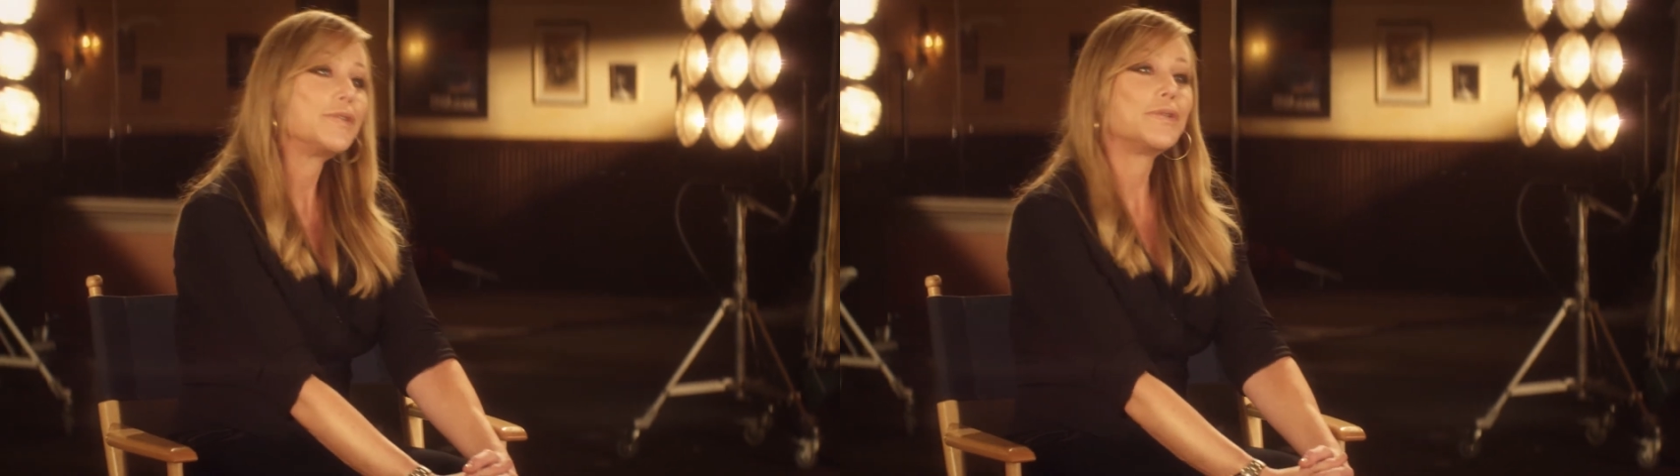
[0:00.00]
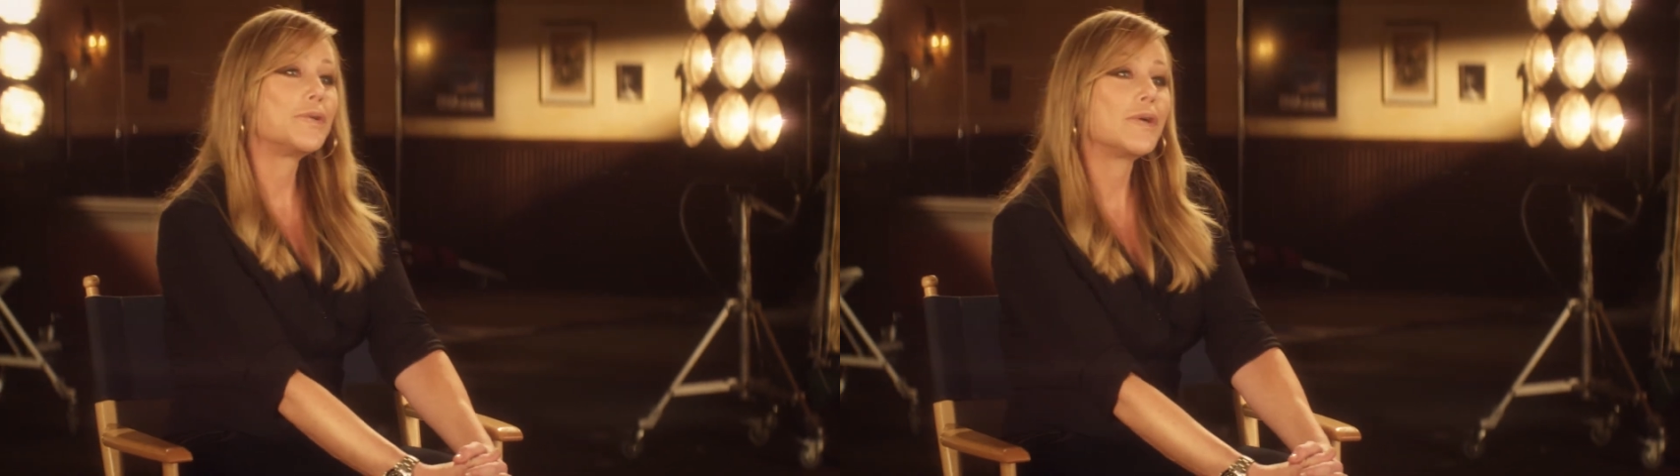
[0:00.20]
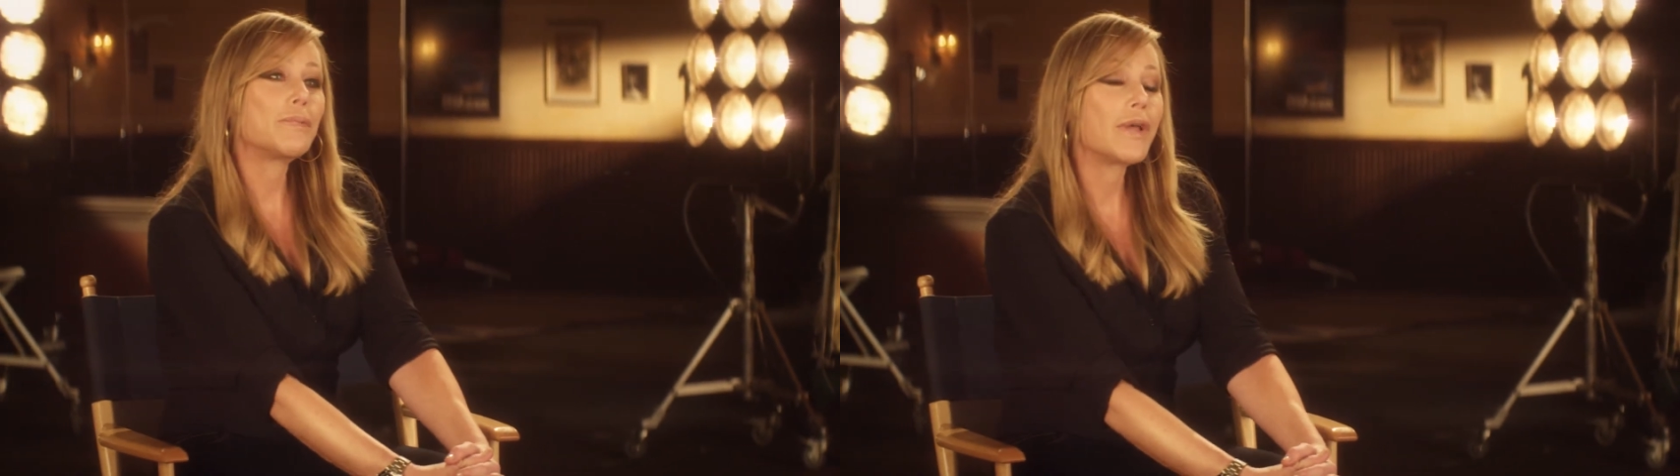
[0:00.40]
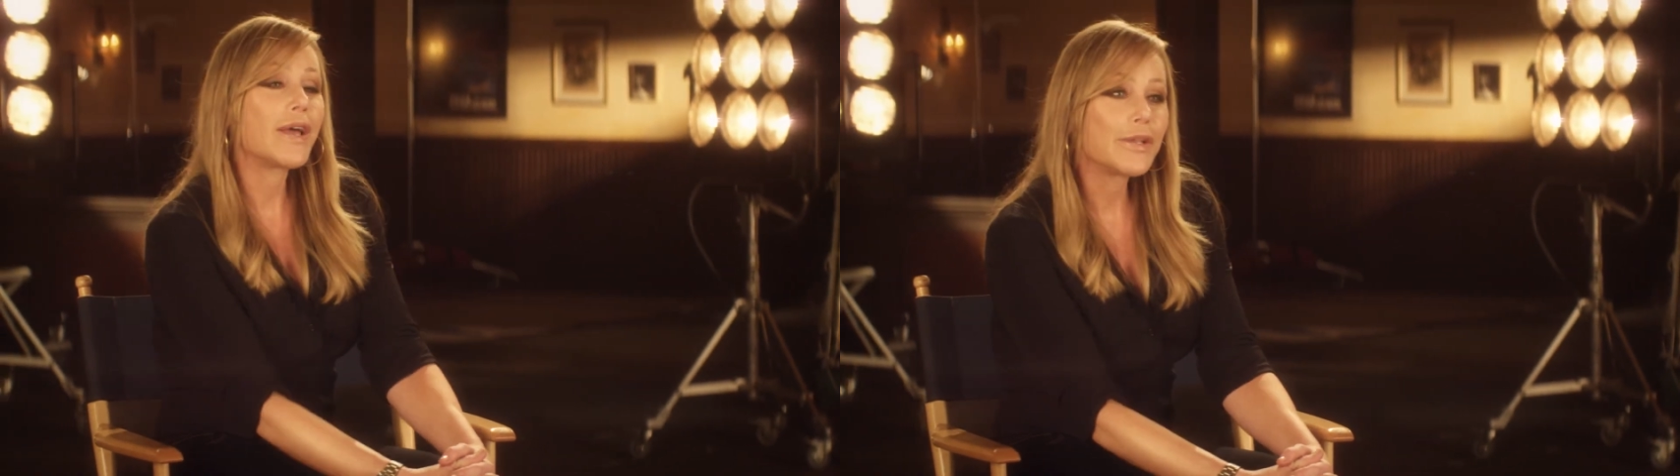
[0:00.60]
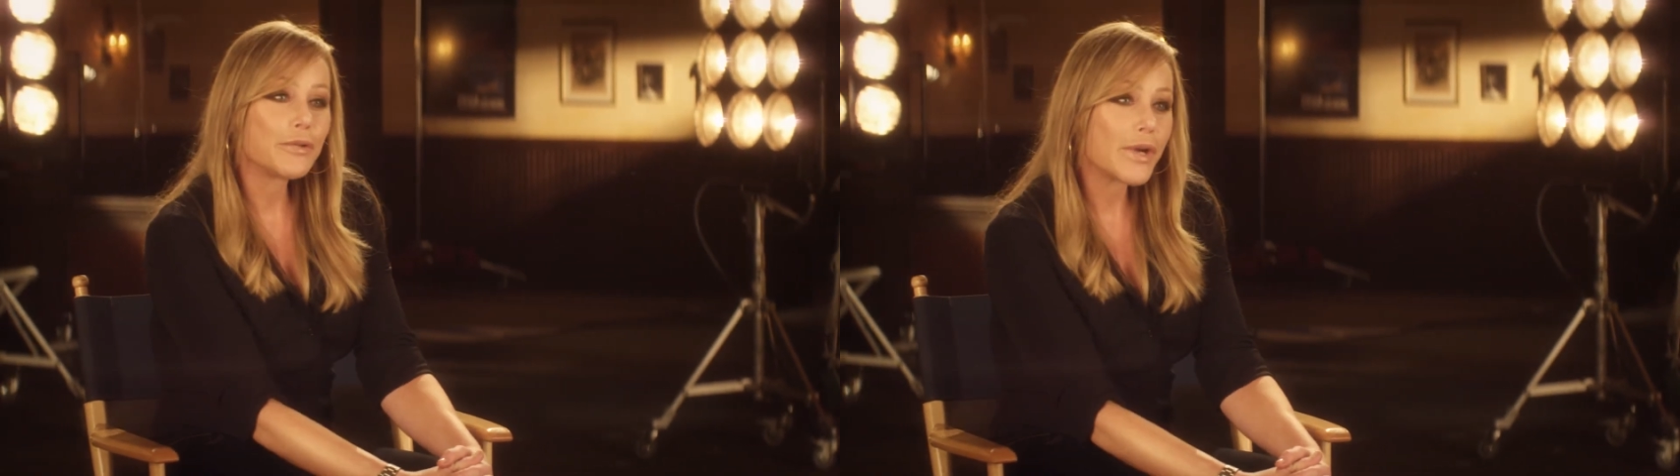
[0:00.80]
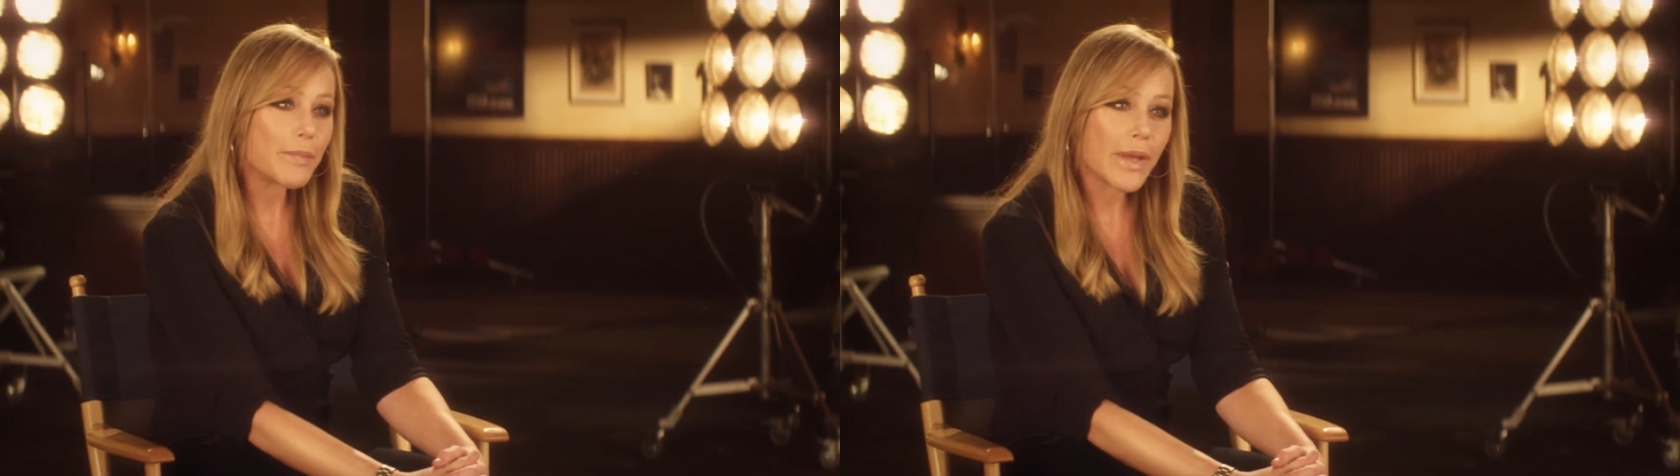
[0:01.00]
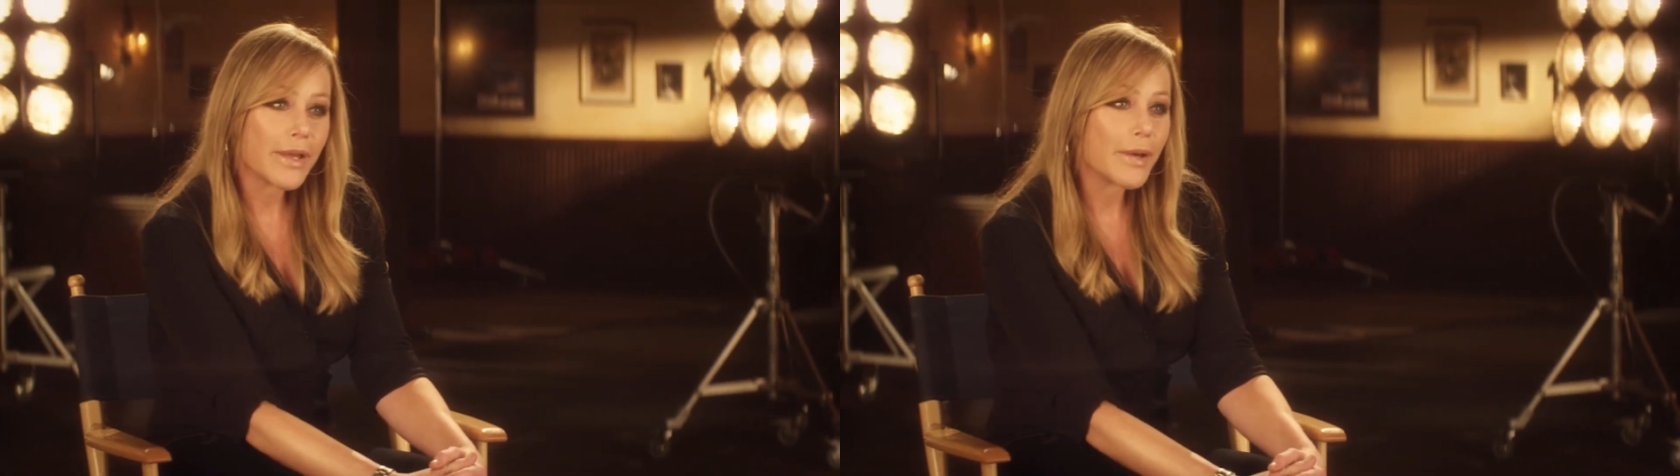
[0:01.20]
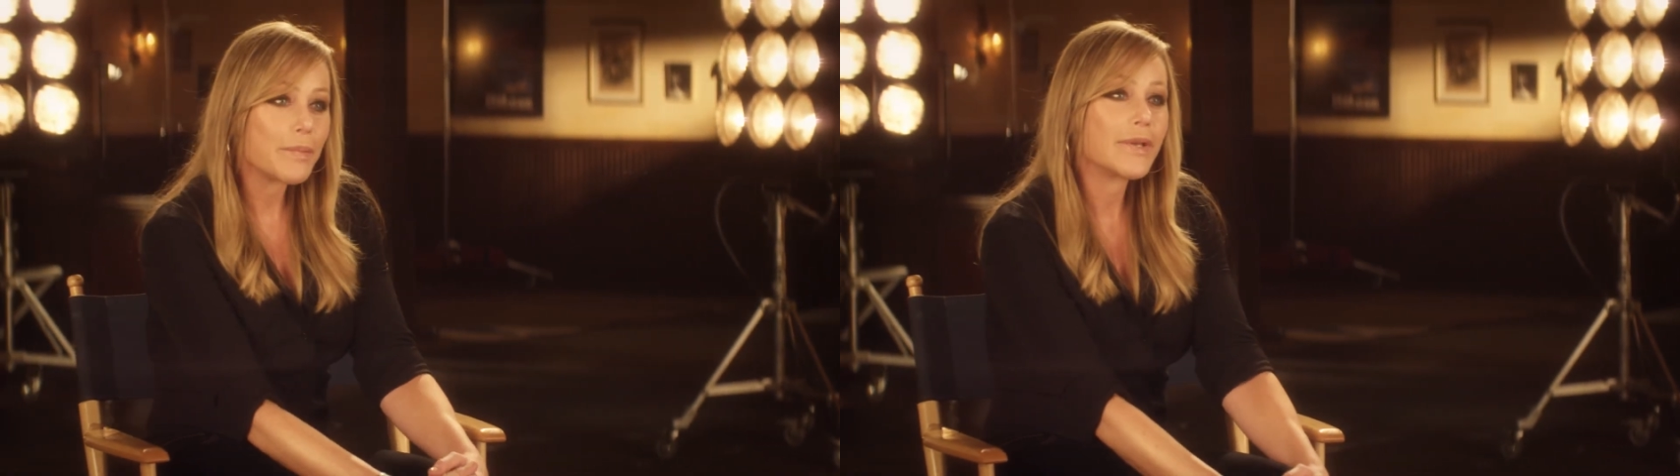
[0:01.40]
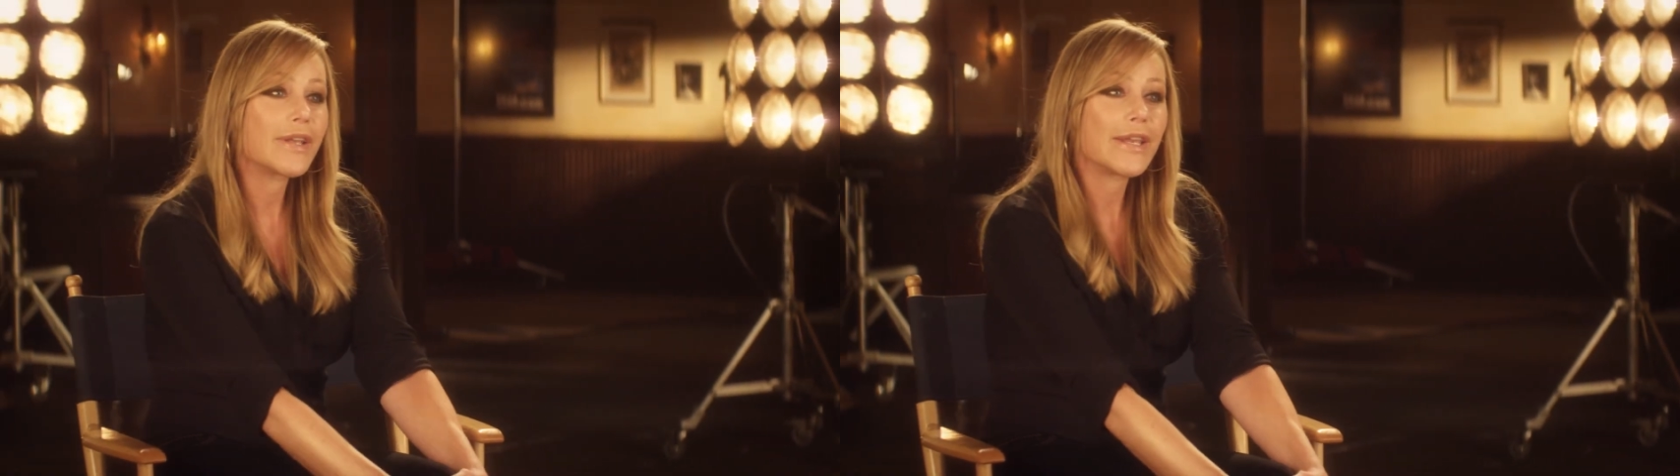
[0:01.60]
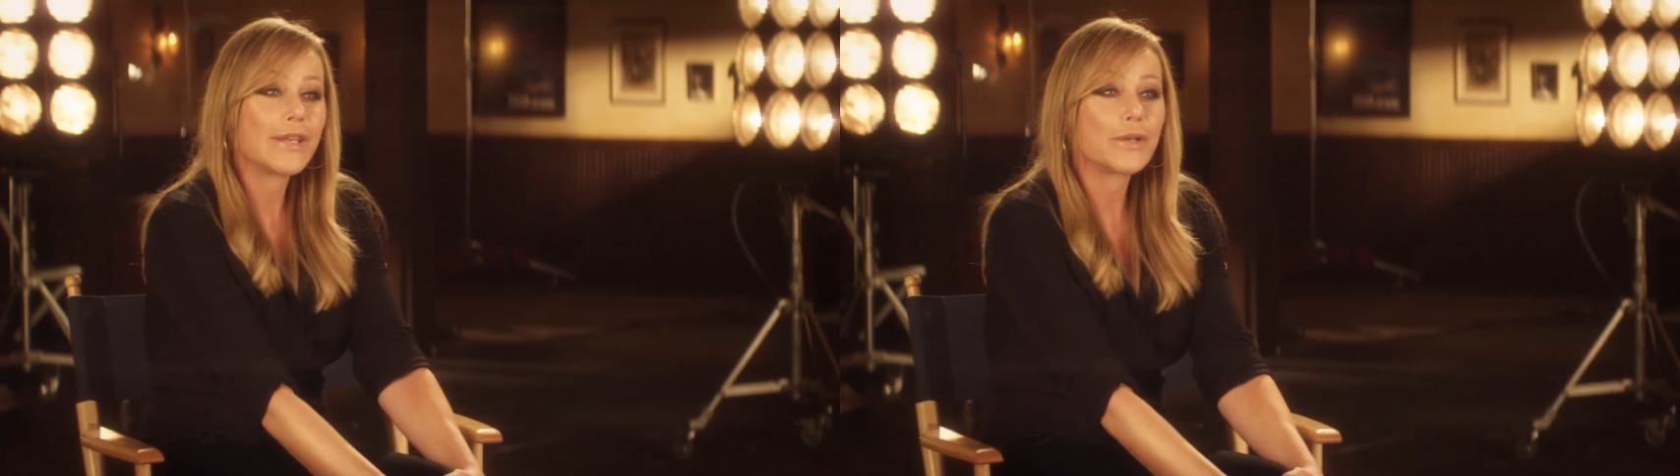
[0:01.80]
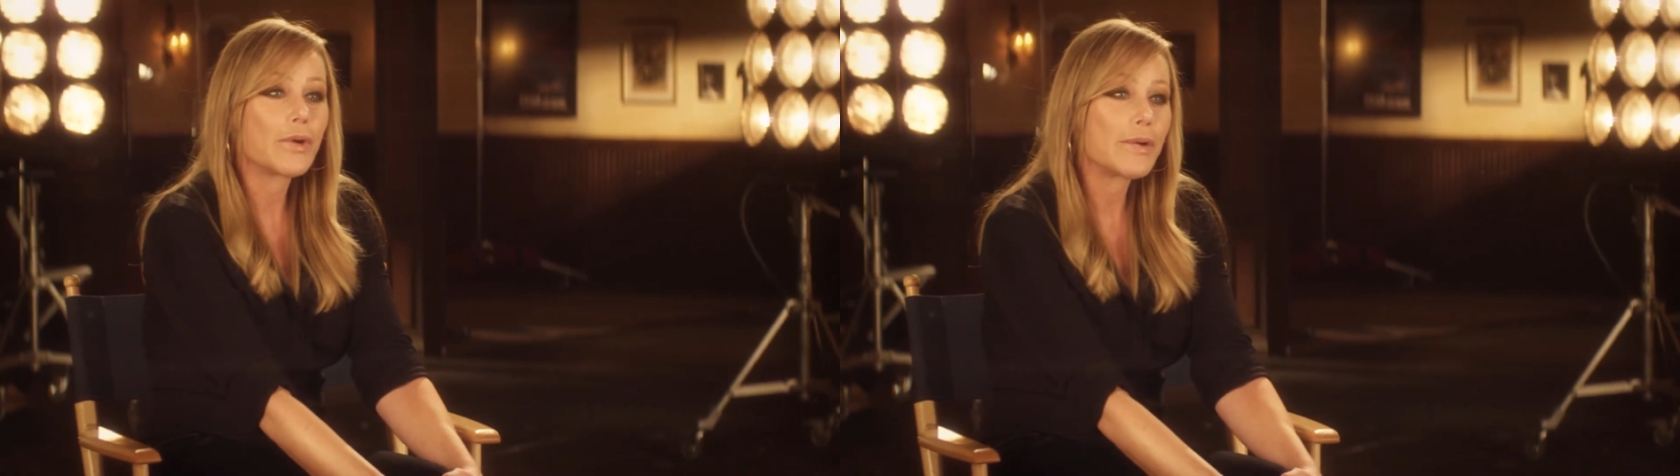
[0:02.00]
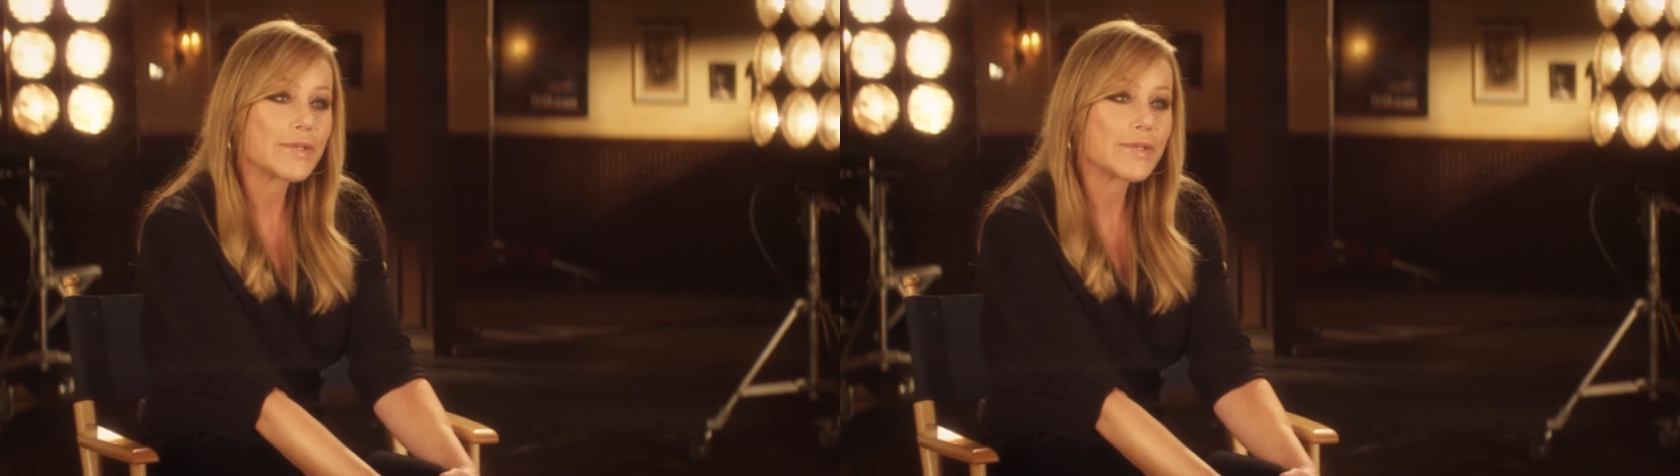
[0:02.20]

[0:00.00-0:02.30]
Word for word: to applying great makeup and getting a great